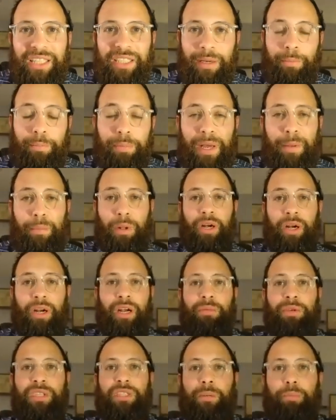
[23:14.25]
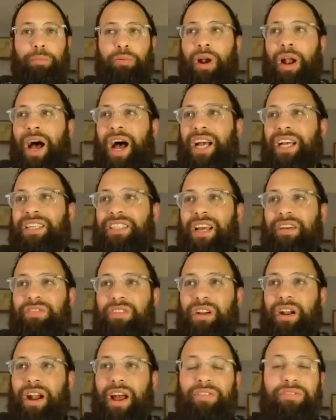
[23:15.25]
And people are going to be surprised
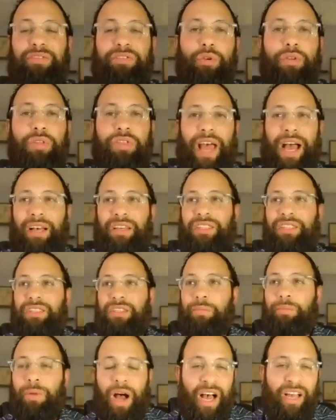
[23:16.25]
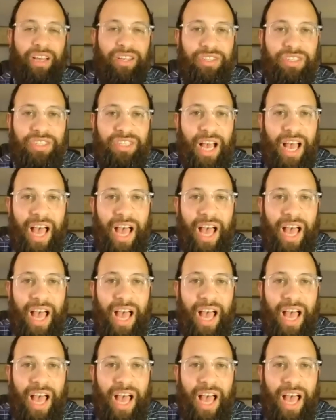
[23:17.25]
after I flew thousands of miles.